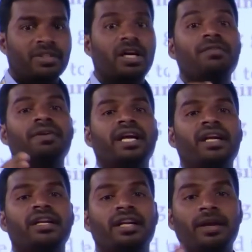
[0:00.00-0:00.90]
or we
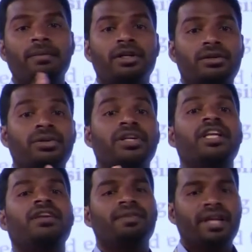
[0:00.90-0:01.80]
can able to
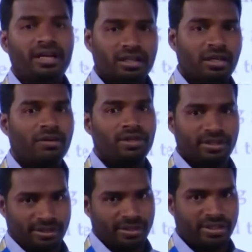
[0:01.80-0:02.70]
deviate our
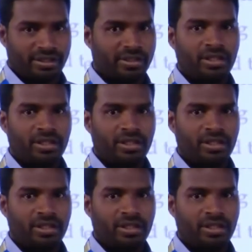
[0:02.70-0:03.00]
result.